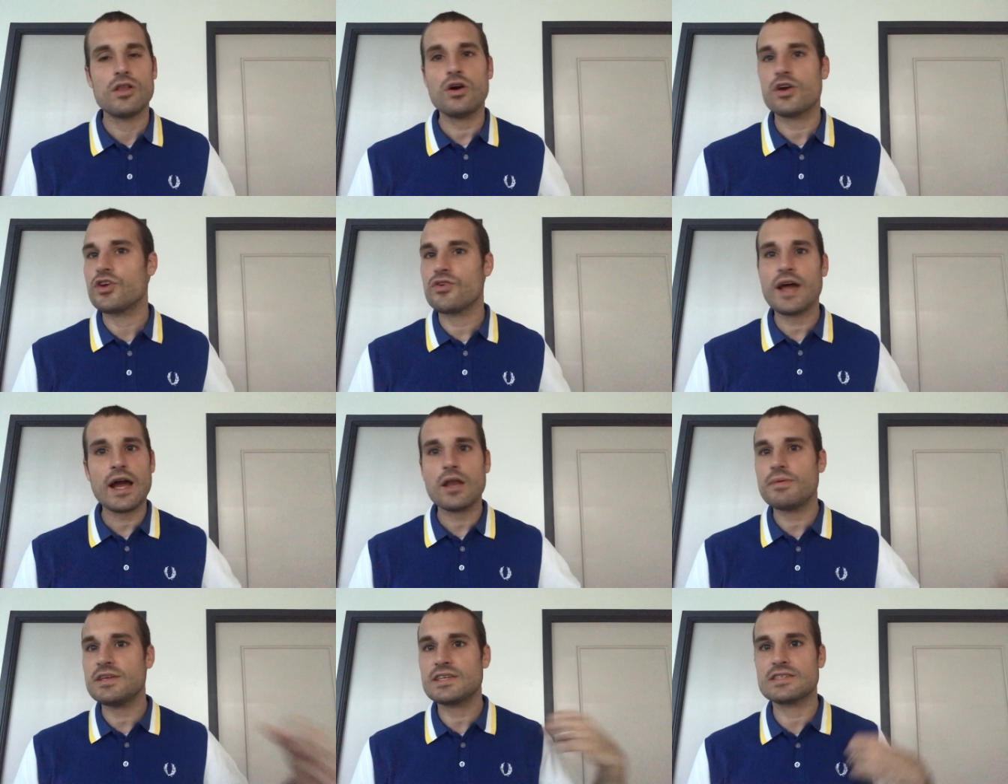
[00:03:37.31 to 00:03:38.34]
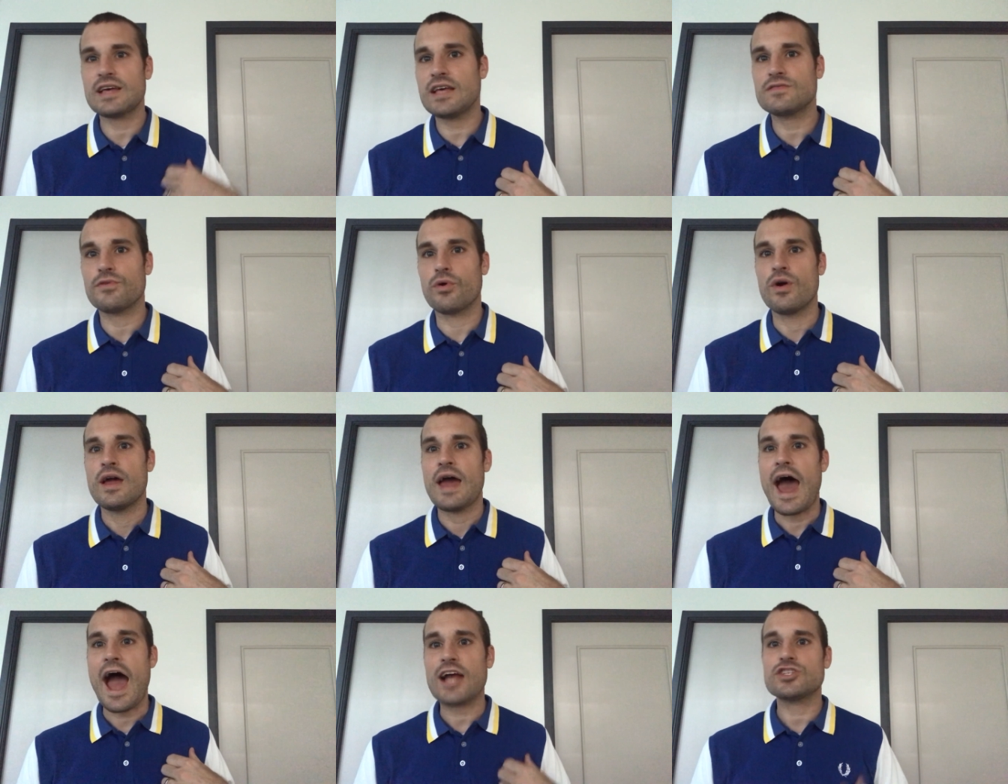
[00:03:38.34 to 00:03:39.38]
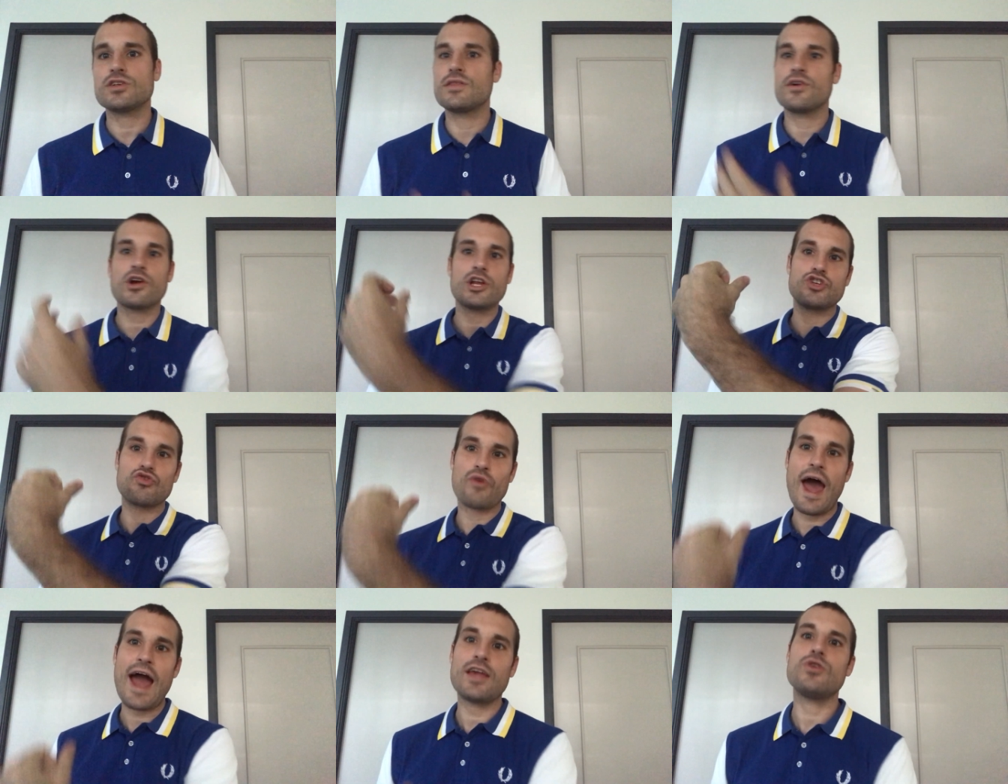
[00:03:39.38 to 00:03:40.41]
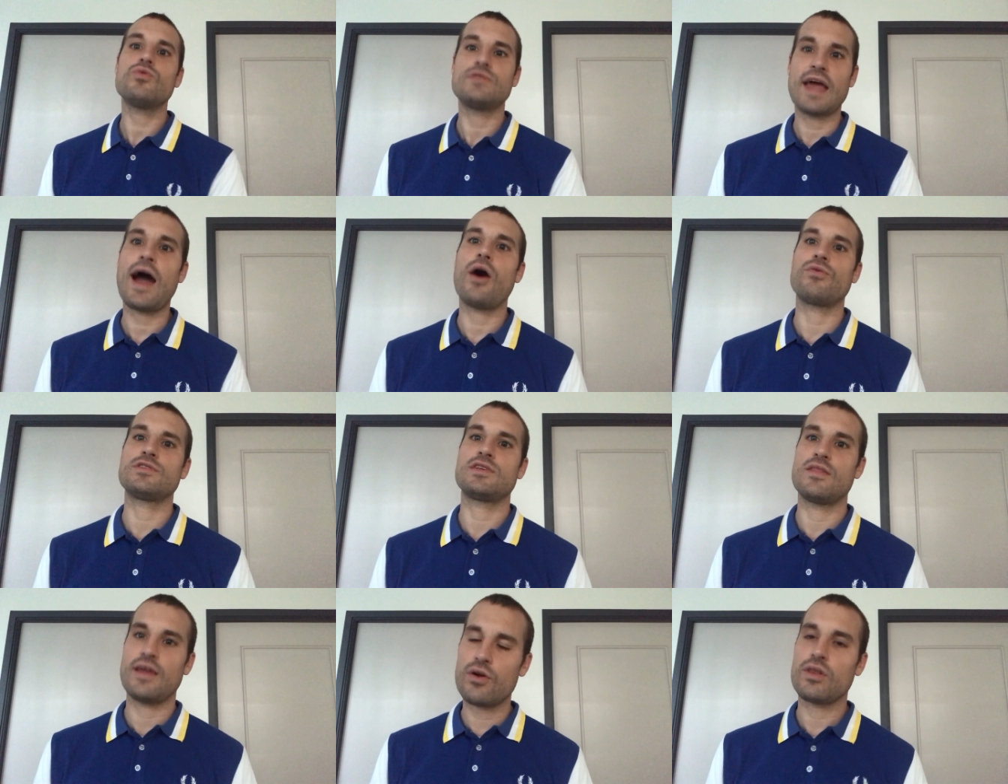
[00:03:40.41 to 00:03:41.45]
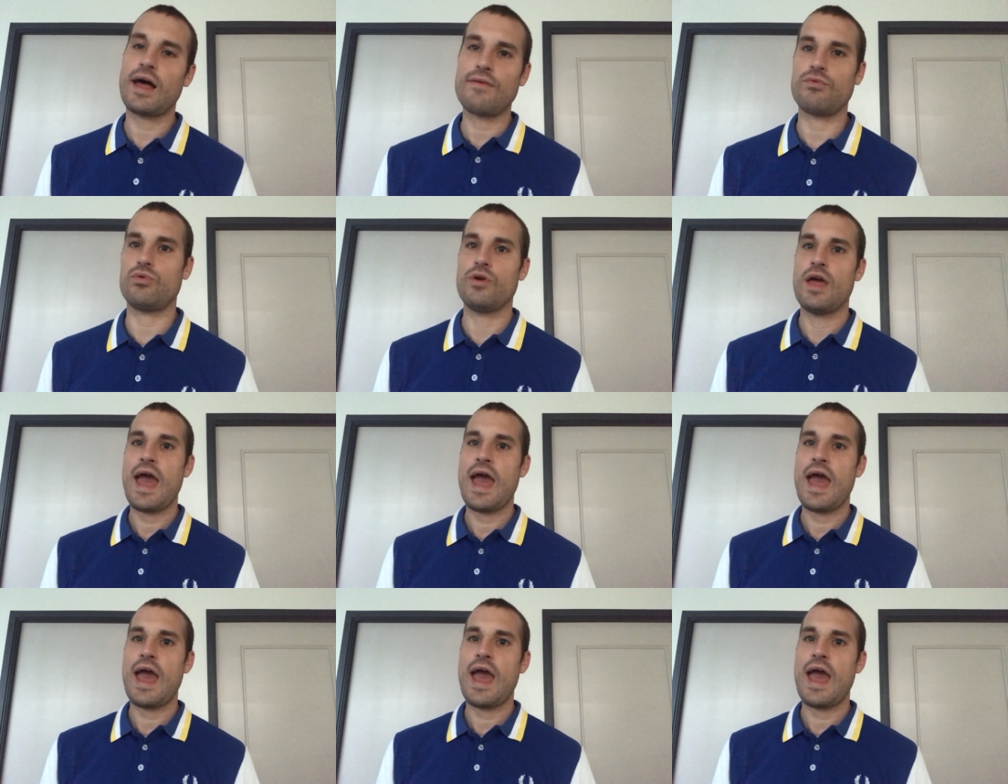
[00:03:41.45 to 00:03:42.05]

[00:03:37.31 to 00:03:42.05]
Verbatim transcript: Look, you're not going to be successful. Actually, they're going to drag you down to their level.